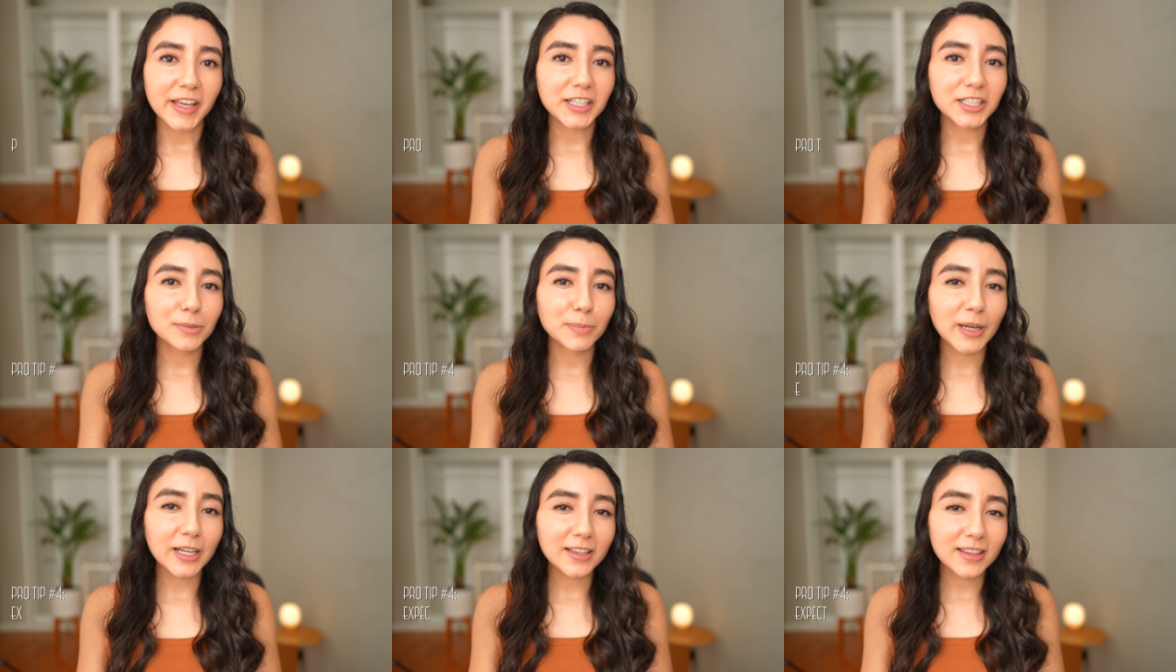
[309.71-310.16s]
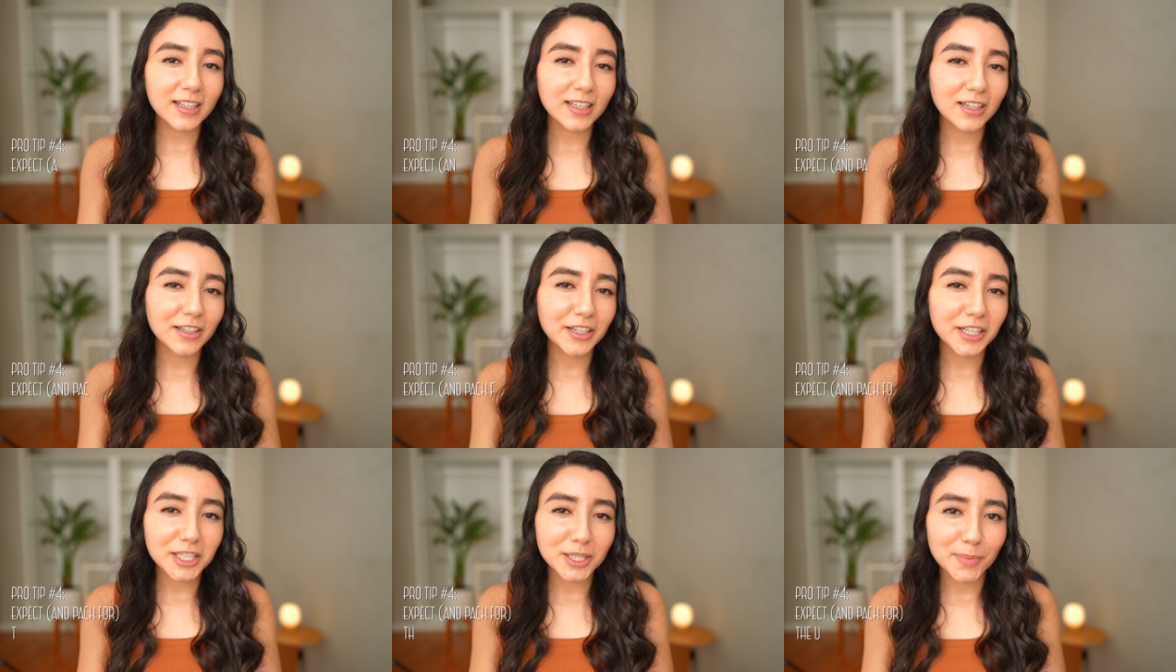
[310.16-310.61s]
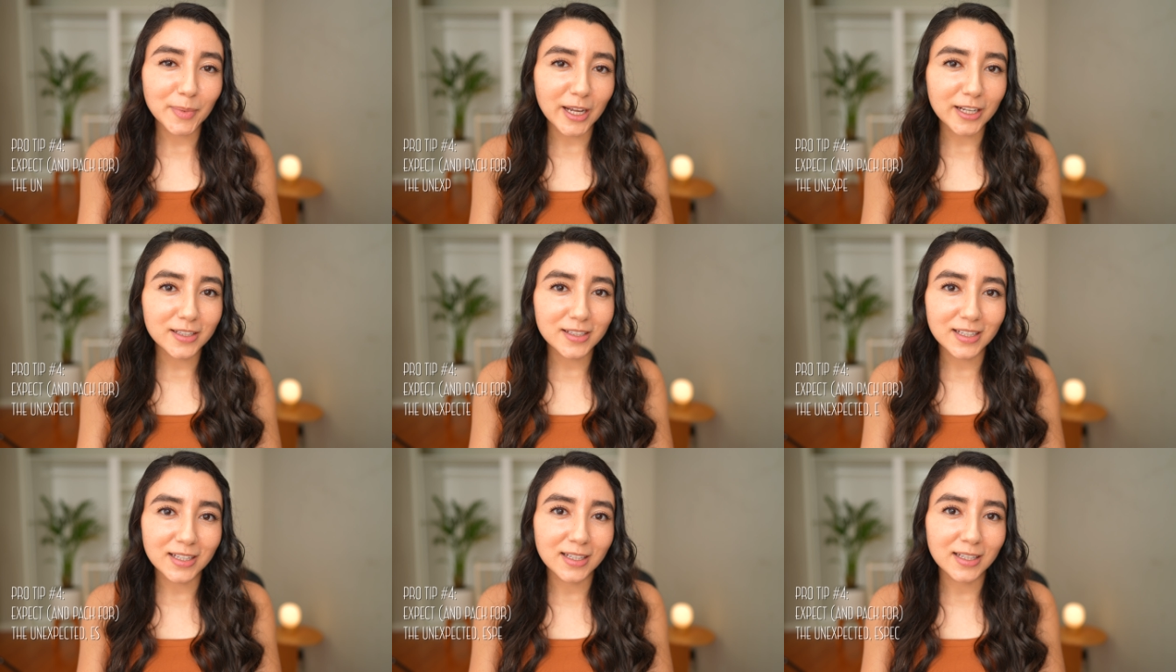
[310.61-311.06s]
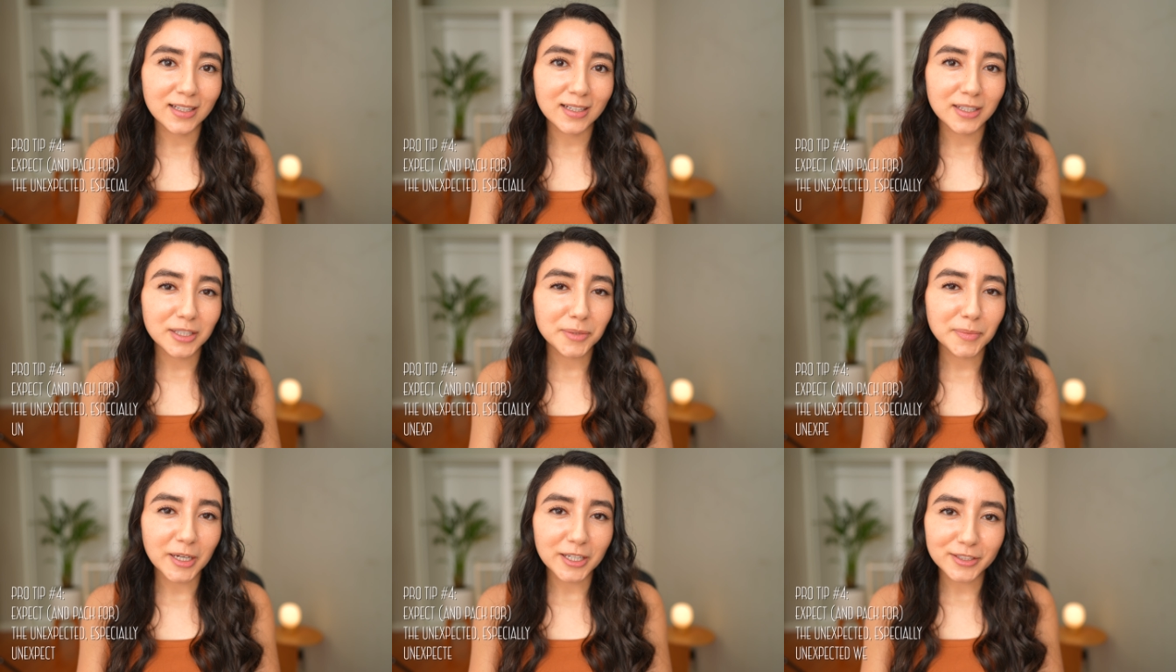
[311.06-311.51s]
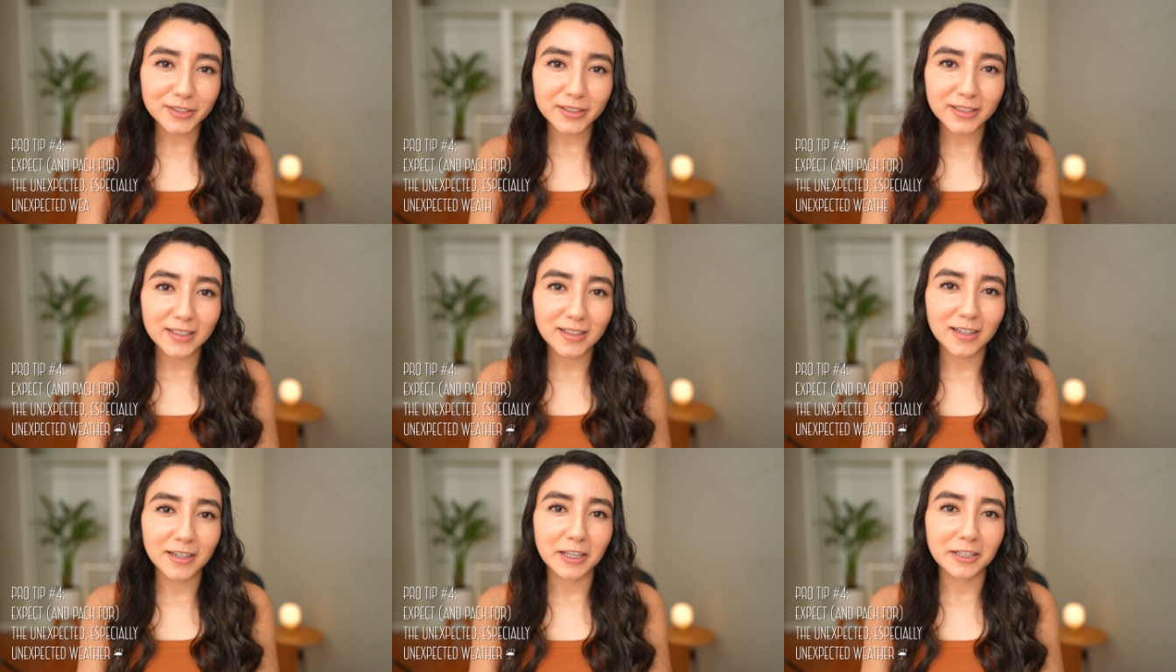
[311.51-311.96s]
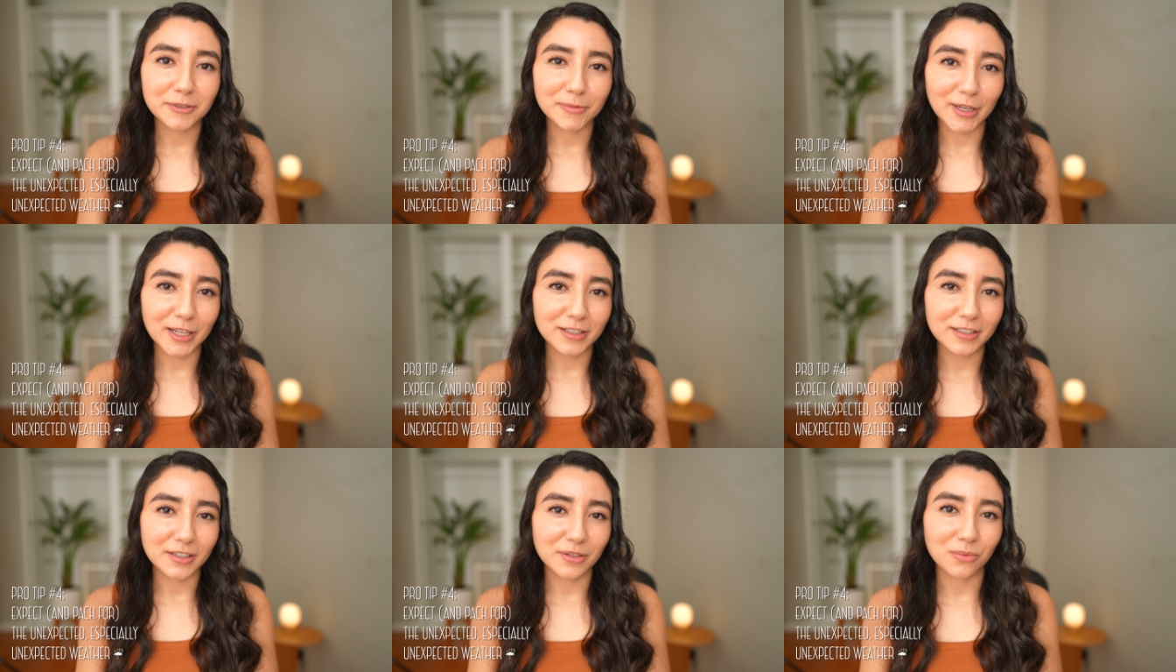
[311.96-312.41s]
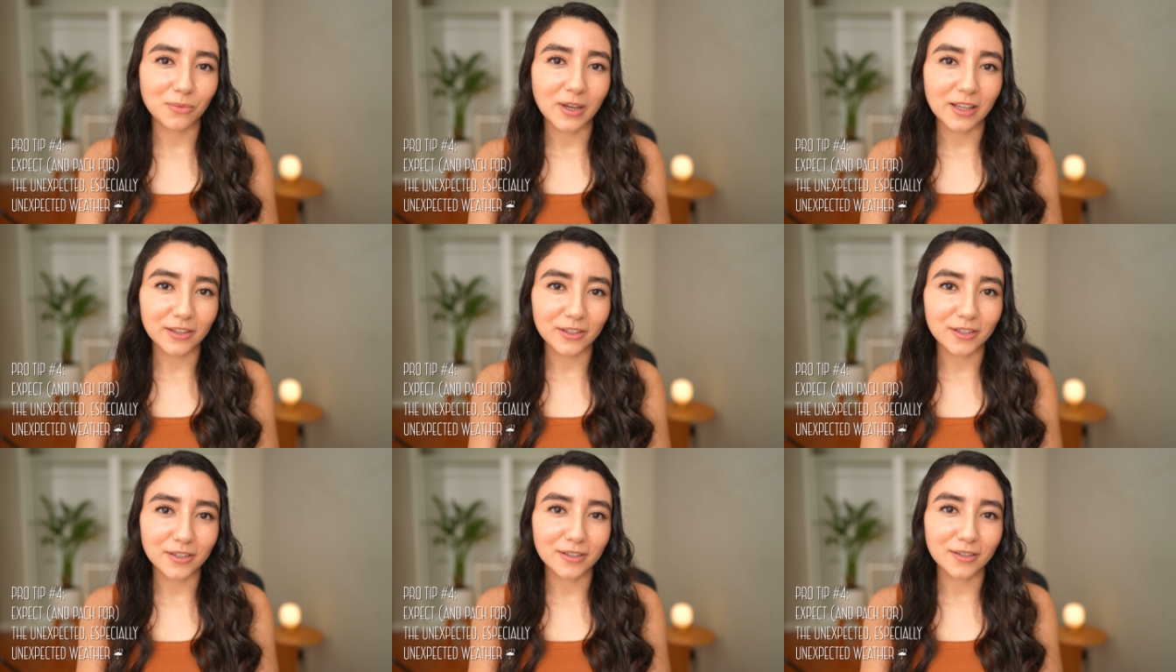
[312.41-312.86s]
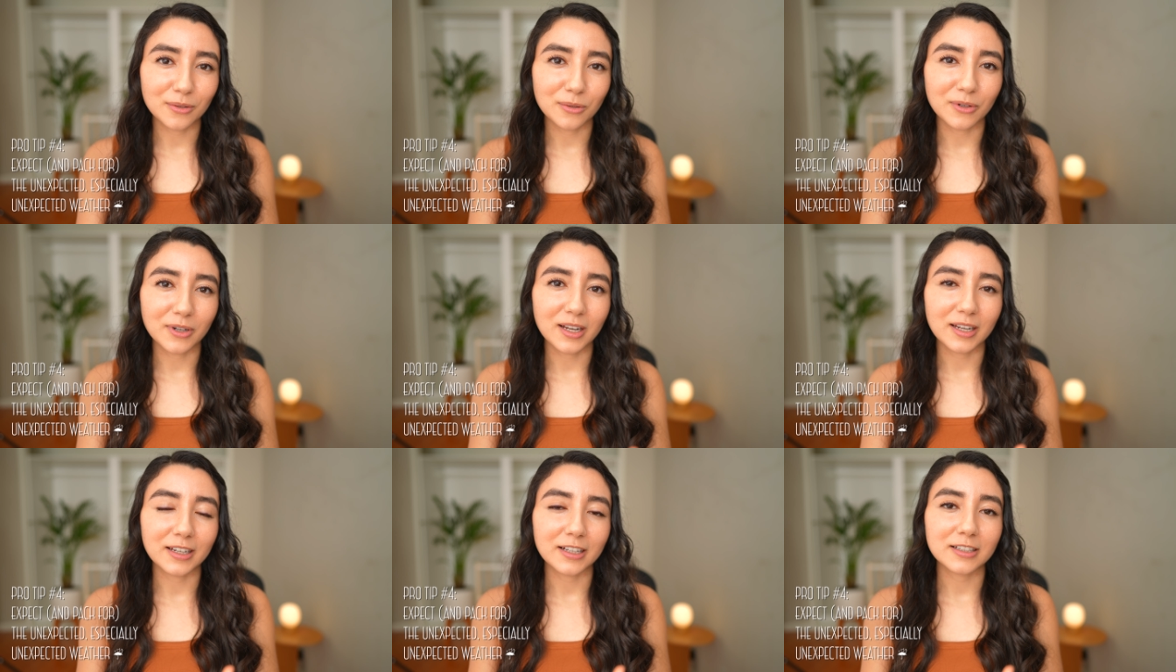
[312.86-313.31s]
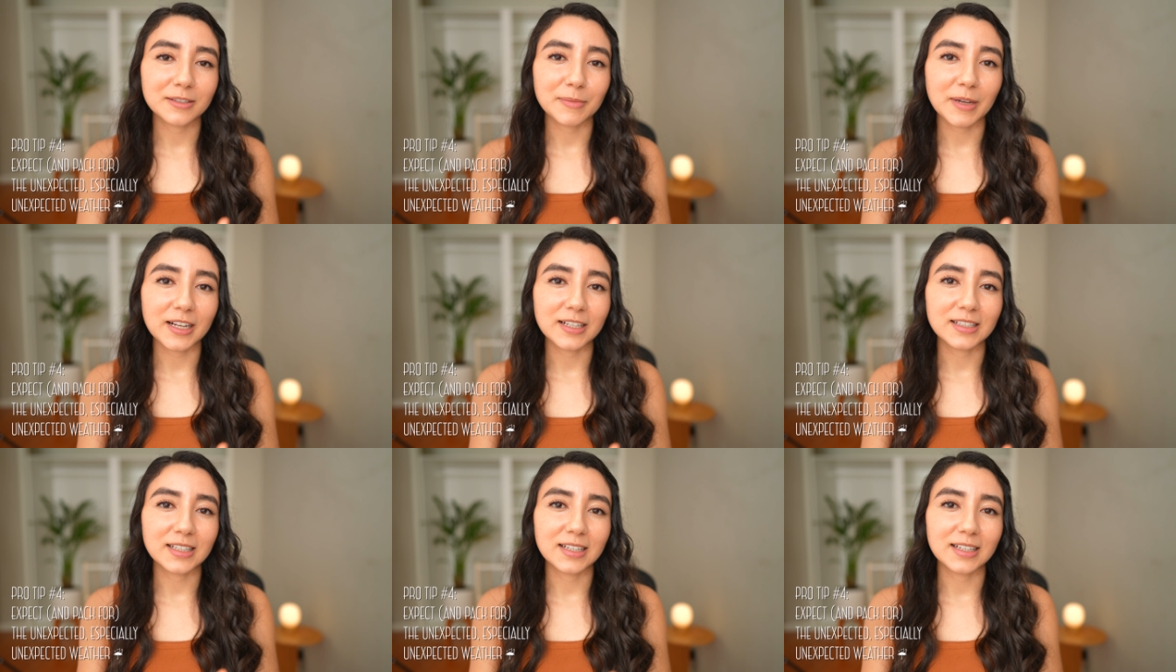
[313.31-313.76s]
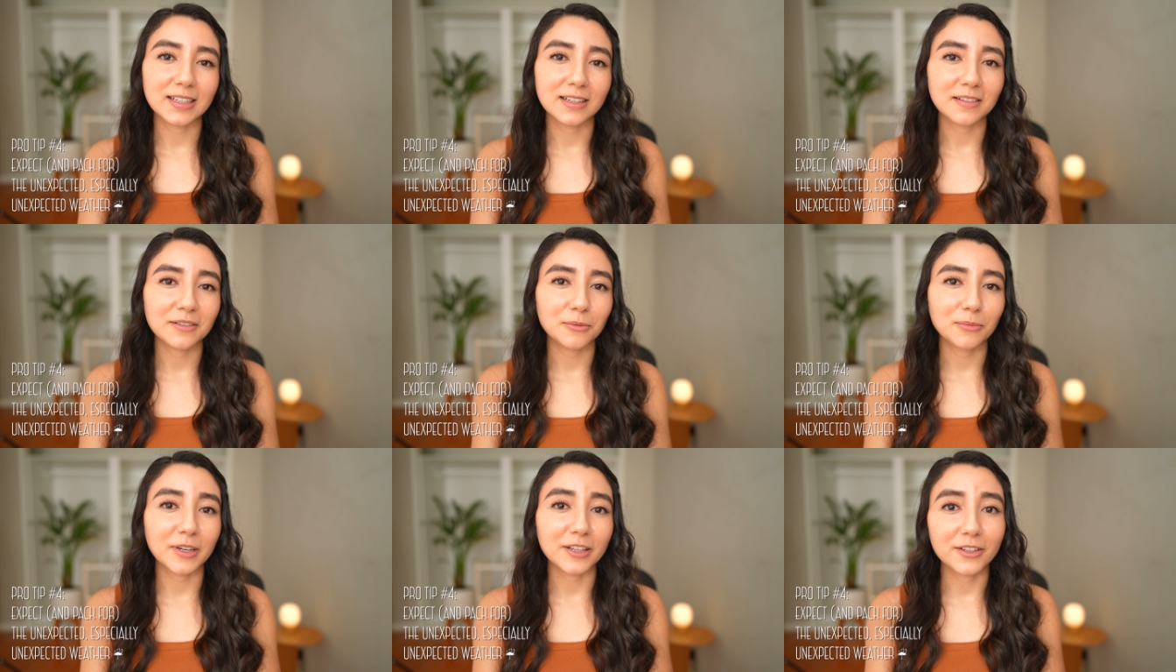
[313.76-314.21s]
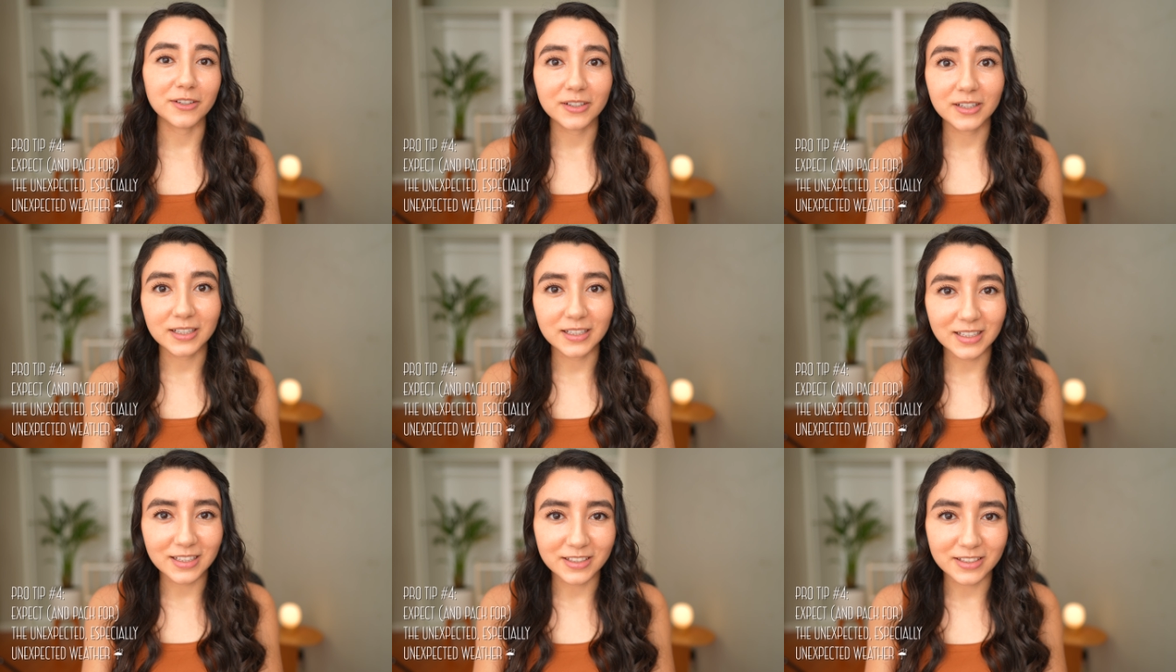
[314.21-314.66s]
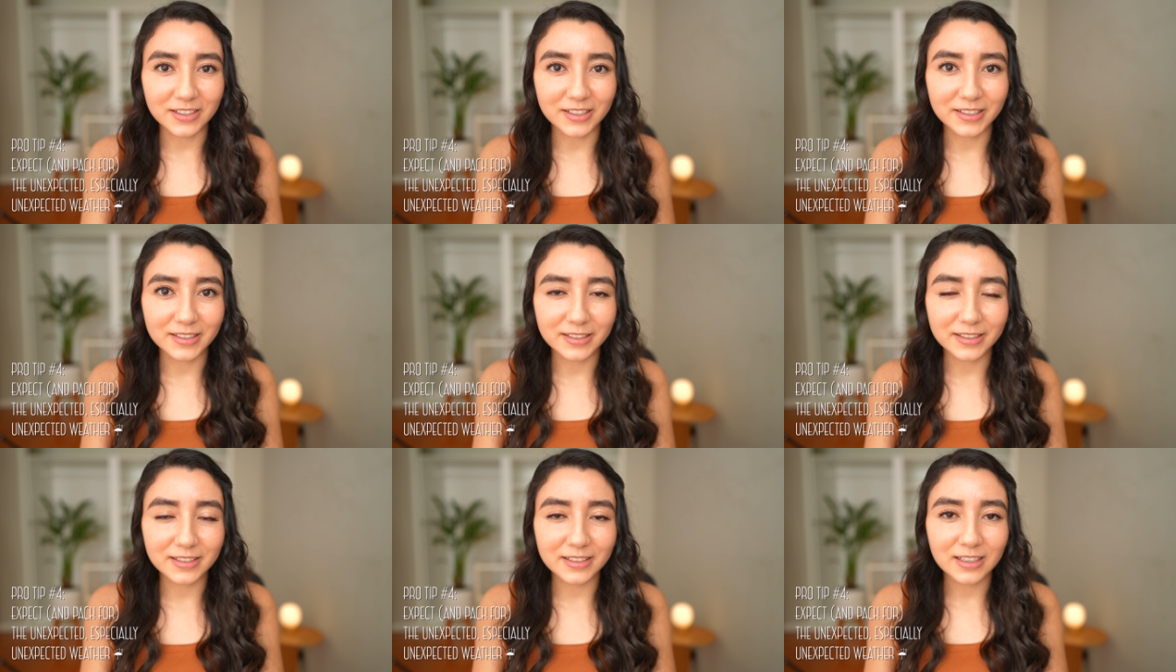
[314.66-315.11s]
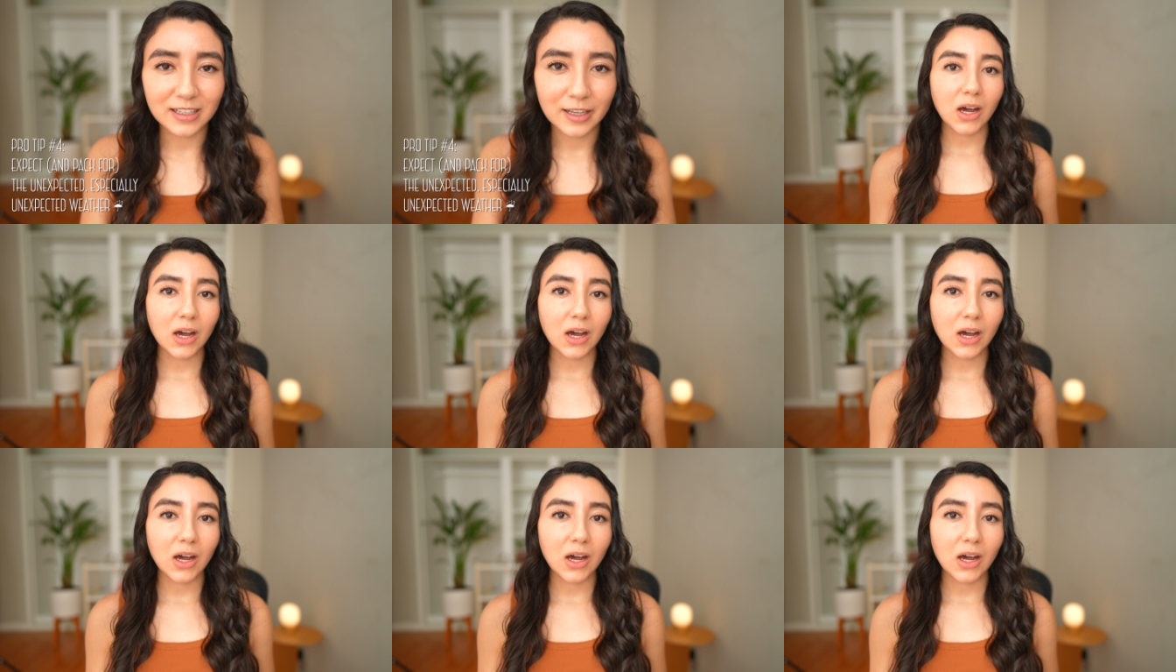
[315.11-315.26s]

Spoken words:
Expect the unexpected, especially unexpected weather or unexpected weather conditions.